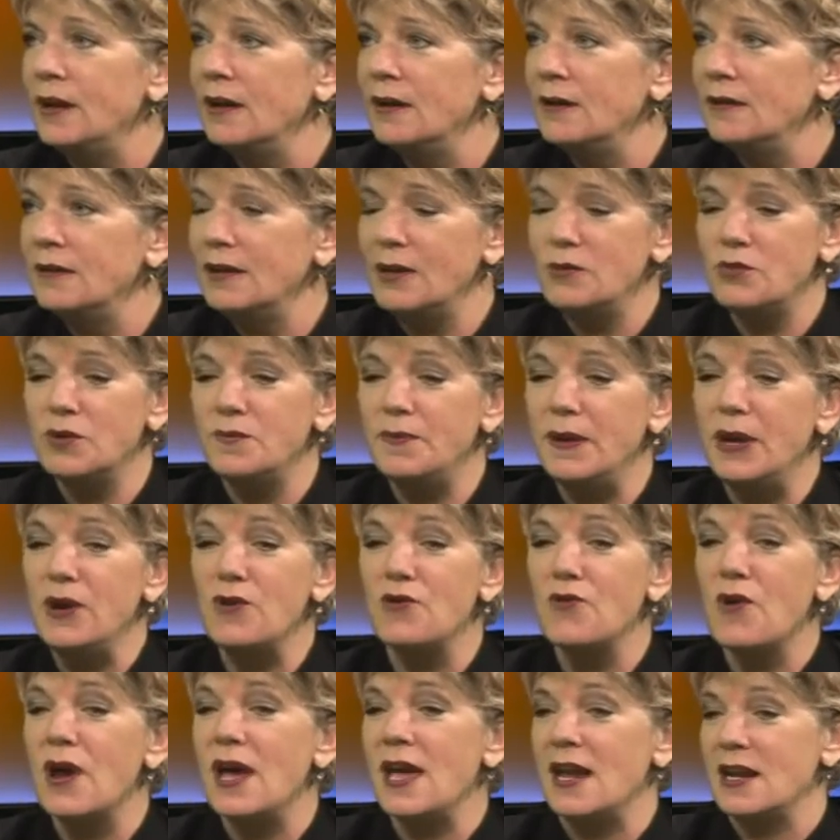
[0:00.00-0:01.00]
it would be
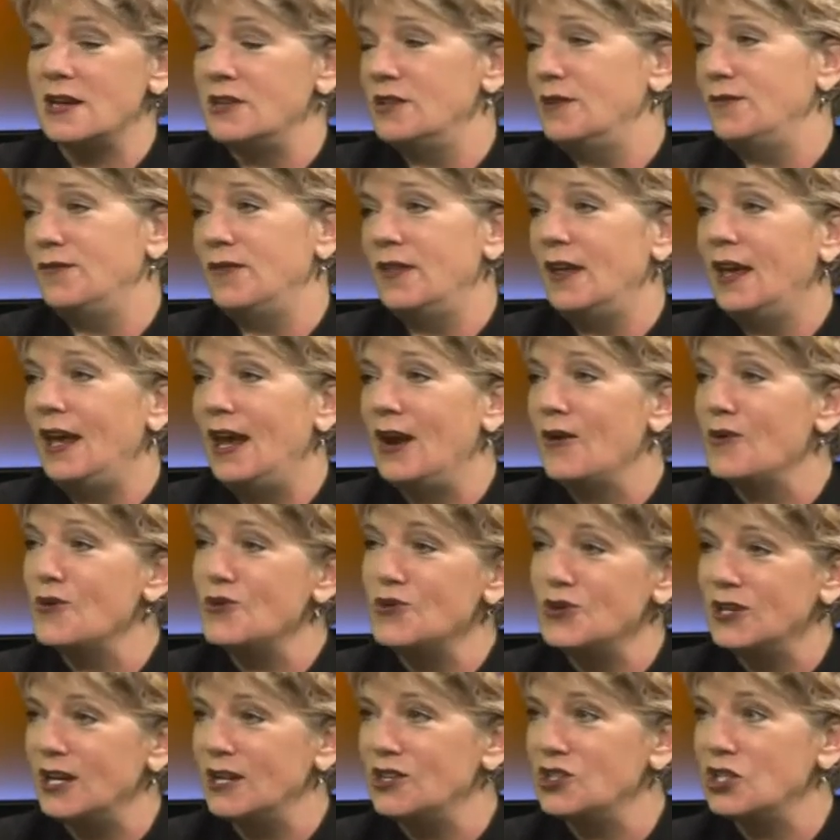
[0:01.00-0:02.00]
great if the
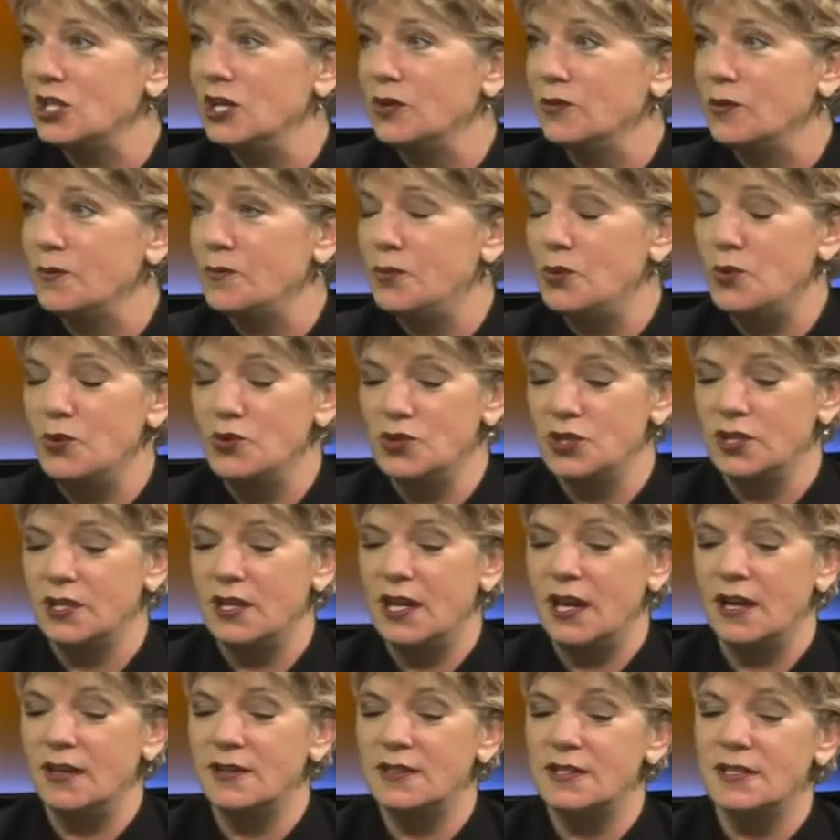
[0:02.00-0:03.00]
Herald actually reported
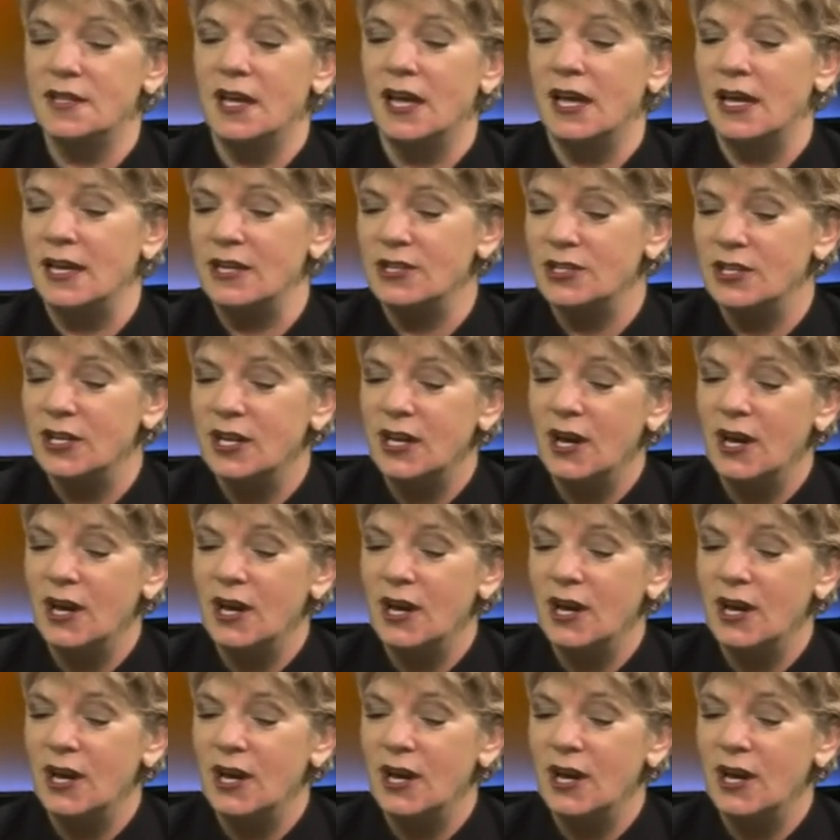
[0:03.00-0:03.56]
outside